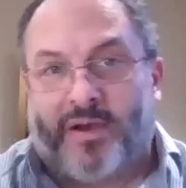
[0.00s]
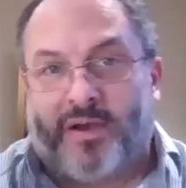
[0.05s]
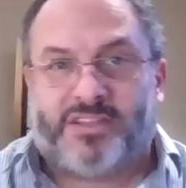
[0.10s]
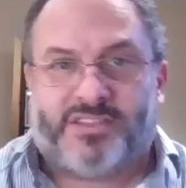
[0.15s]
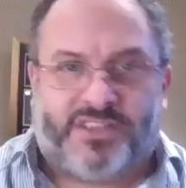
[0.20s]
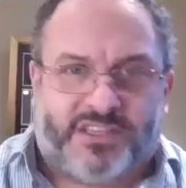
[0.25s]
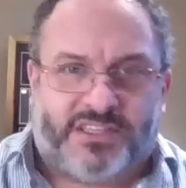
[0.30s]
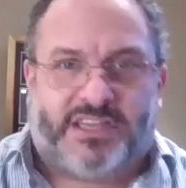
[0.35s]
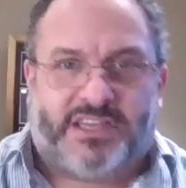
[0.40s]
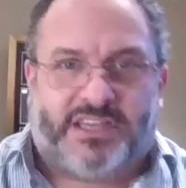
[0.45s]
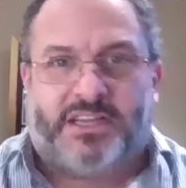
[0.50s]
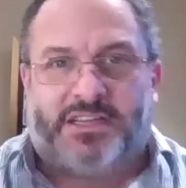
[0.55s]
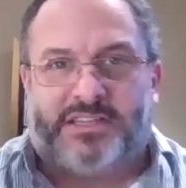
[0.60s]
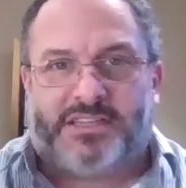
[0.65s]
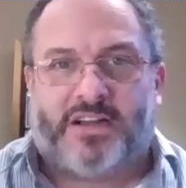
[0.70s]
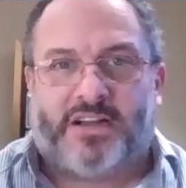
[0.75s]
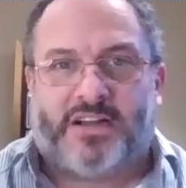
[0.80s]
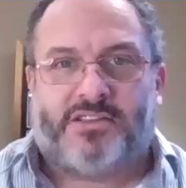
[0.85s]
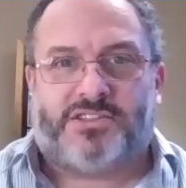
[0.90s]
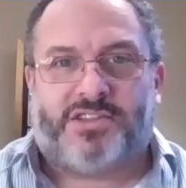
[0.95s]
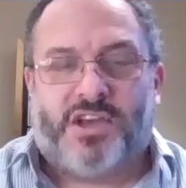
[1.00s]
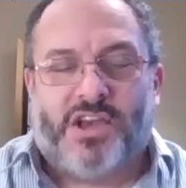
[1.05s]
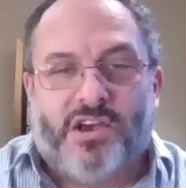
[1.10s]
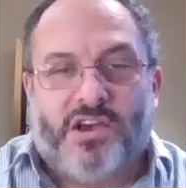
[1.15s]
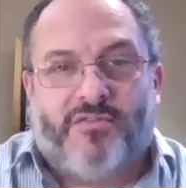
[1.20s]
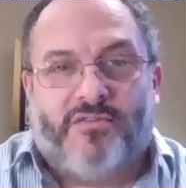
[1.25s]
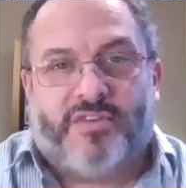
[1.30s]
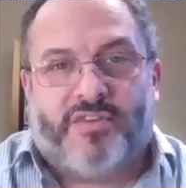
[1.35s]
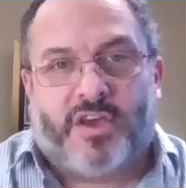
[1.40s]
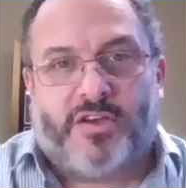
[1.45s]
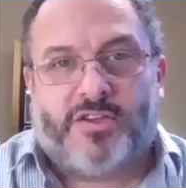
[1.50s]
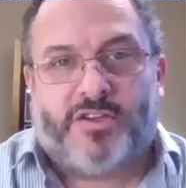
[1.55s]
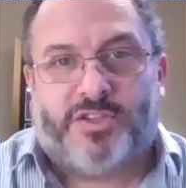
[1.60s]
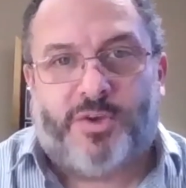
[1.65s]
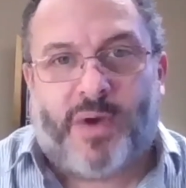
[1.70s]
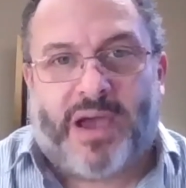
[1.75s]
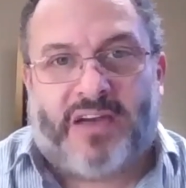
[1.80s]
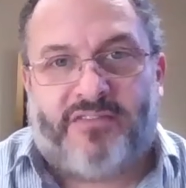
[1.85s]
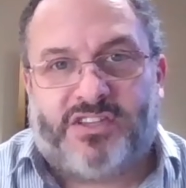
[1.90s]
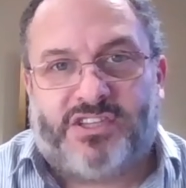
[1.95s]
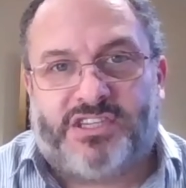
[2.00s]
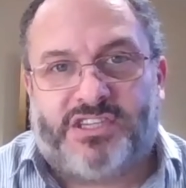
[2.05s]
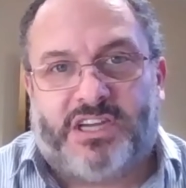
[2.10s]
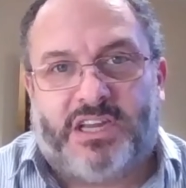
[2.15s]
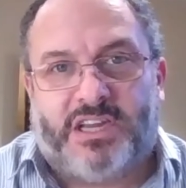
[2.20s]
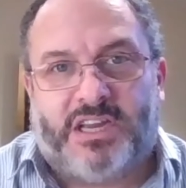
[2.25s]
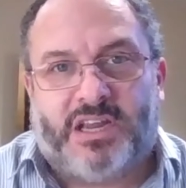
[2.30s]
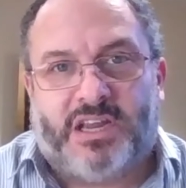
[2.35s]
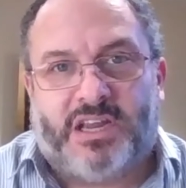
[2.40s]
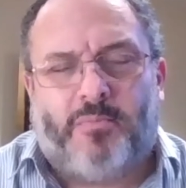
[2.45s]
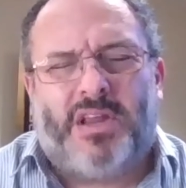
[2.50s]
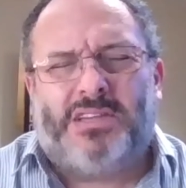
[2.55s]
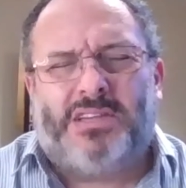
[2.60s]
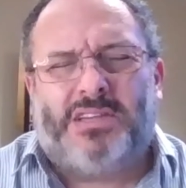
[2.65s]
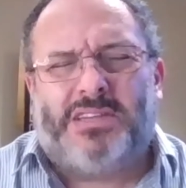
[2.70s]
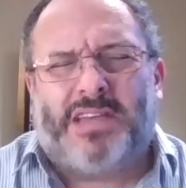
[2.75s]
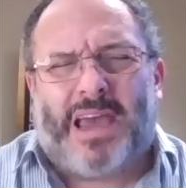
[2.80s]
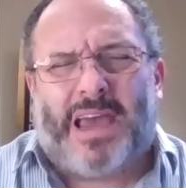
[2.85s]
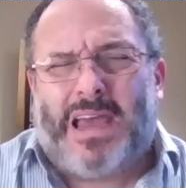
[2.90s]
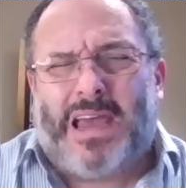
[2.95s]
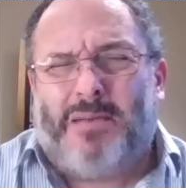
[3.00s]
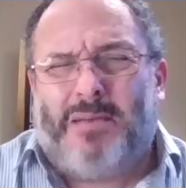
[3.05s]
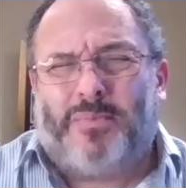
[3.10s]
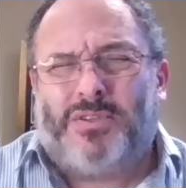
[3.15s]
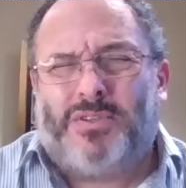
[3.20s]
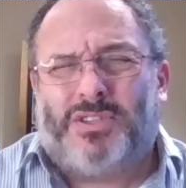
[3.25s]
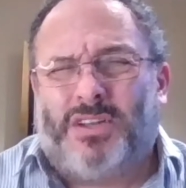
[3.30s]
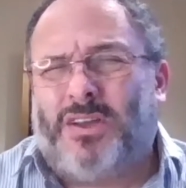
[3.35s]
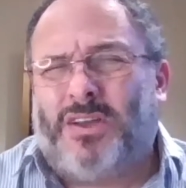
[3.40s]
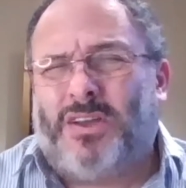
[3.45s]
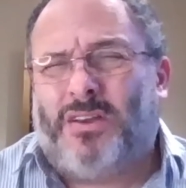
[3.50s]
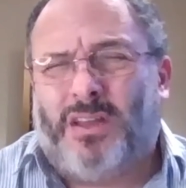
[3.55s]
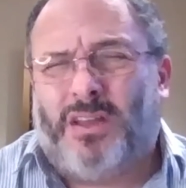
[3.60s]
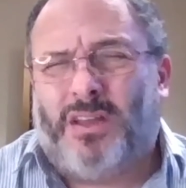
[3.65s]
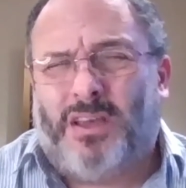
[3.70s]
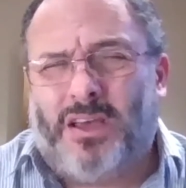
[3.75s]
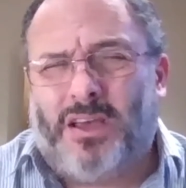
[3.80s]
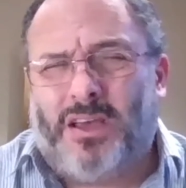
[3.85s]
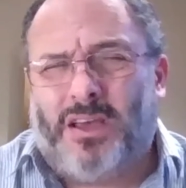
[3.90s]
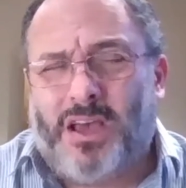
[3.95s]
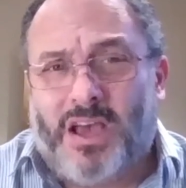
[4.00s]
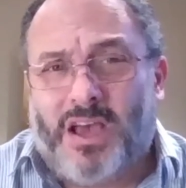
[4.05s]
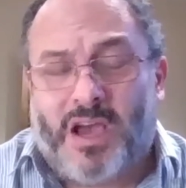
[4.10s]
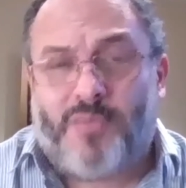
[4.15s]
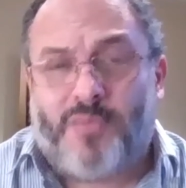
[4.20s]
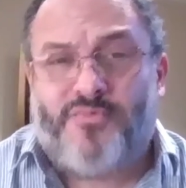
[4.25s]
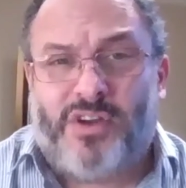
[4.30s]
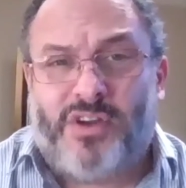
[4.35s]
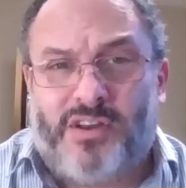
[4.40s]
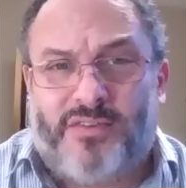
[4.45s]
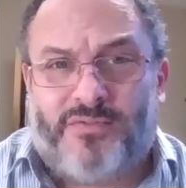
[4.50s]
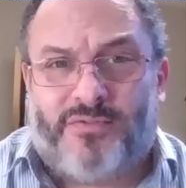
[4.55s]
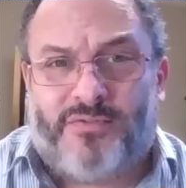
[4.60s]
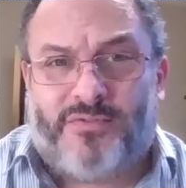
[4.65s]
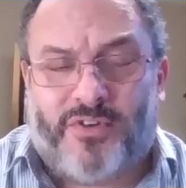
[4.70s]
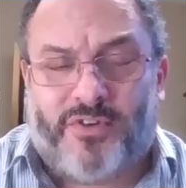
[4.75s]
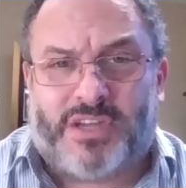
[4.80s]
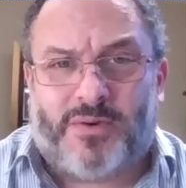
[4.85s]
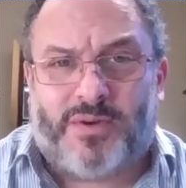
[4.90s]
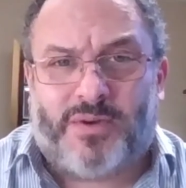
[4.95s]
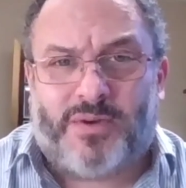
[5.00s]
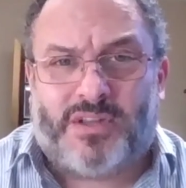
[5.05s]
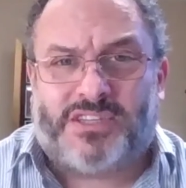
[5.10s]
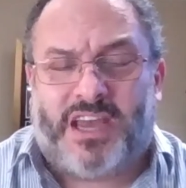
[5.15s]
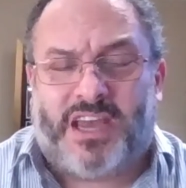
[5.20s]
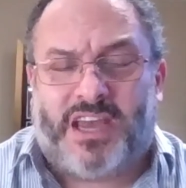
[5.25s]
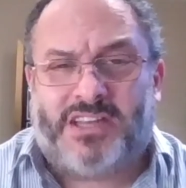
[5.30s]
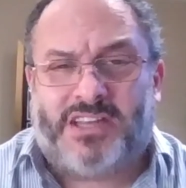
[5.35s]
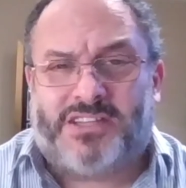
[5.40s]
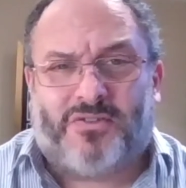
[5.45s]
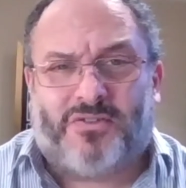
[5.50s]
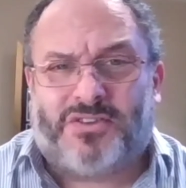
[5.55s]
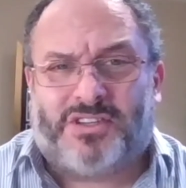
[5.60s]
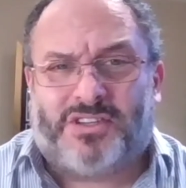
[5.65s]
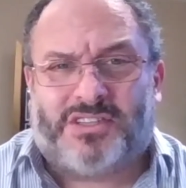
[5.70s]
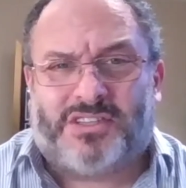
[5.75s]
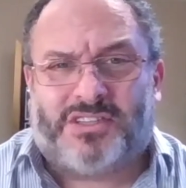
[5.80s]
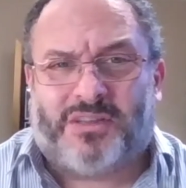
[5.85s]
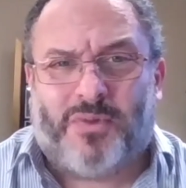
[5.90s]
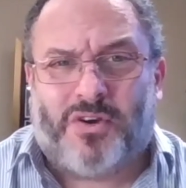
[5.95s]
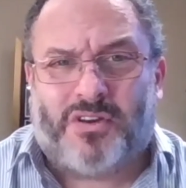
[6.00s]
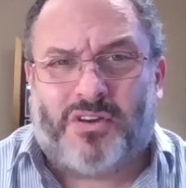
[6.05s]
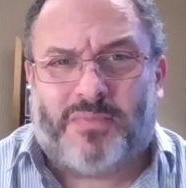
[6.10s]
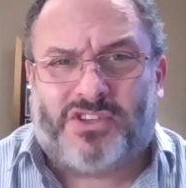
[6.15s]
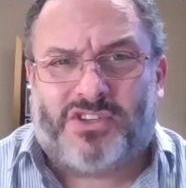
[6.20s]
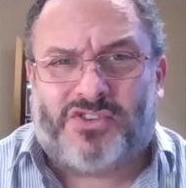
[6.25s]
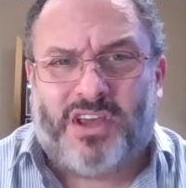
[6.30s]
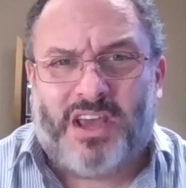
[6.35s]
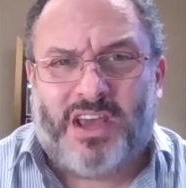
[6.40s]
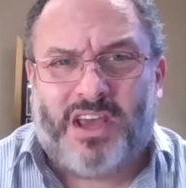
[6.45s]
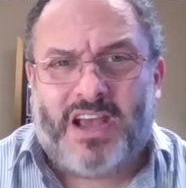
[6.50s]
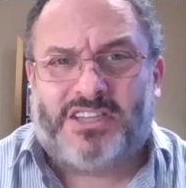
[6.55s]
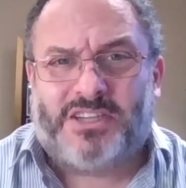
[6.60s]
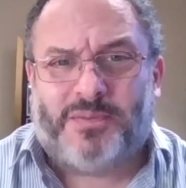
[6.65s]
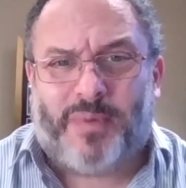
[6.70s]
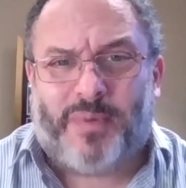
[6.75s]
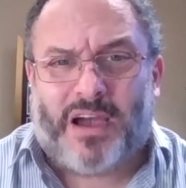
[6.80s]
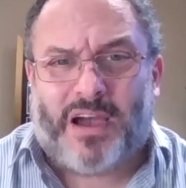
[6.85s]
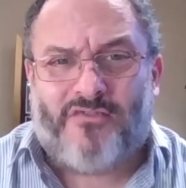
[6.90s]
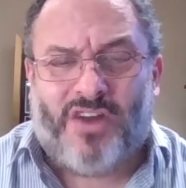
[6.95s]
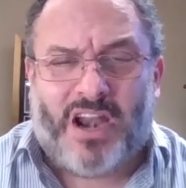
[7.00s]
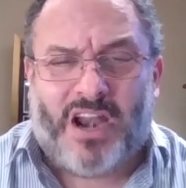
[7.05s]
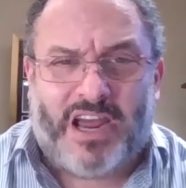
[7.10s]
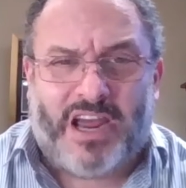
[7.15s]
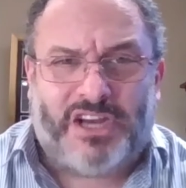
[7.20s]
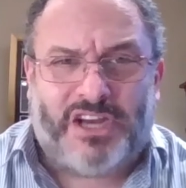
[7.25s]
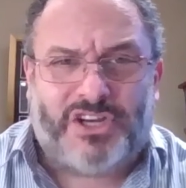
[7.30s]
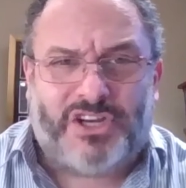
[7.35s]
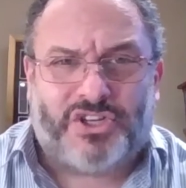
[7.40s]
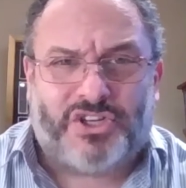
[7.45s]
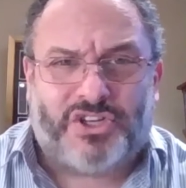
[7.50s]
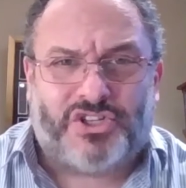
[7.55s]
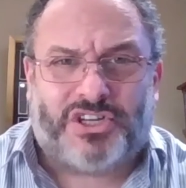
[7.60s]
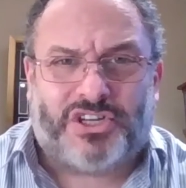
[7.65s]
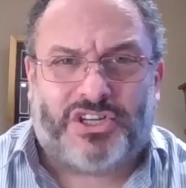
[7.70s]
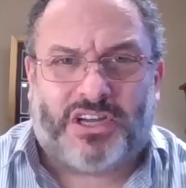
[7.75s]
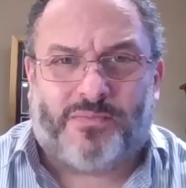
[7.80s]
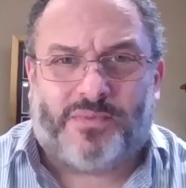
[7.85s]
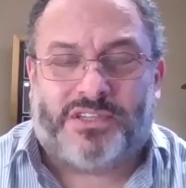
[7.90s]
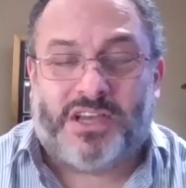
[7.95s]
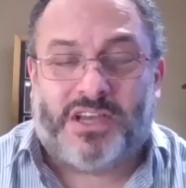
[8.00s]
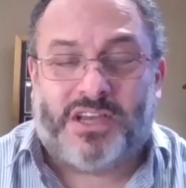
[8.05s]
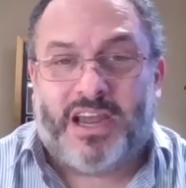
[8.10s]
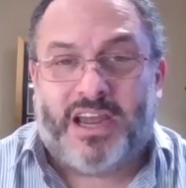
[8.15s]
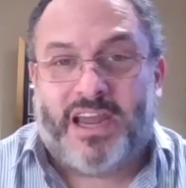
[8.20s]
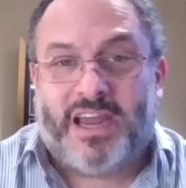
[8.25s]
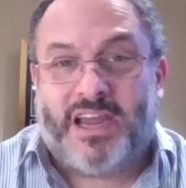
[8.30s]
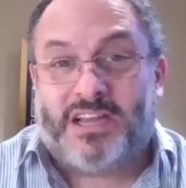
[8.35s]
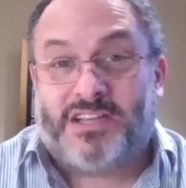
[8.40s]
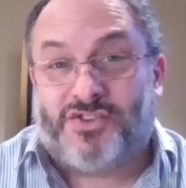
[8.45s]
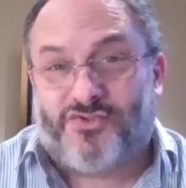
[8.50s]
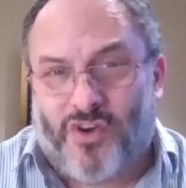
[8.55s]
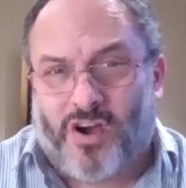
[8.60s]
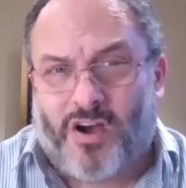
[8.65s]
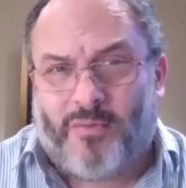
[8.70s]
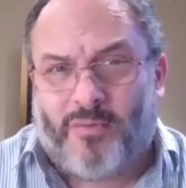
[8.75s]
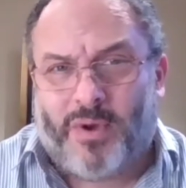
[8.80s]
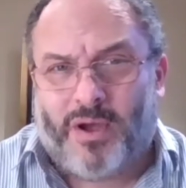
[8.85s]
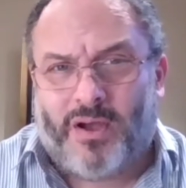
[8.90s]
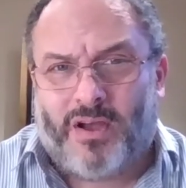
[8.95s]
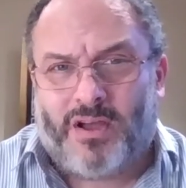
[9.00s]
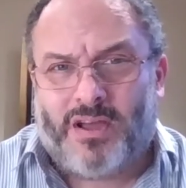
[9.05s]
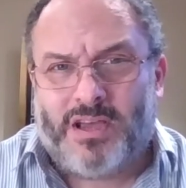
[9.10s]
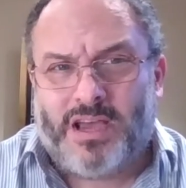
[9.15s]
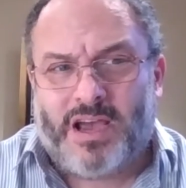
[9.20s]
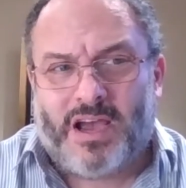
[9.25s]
the details for those who haven't seen it, but it's absolutely a brilliant film. So it's not just a murder mystery. It's about relationships, it's drama,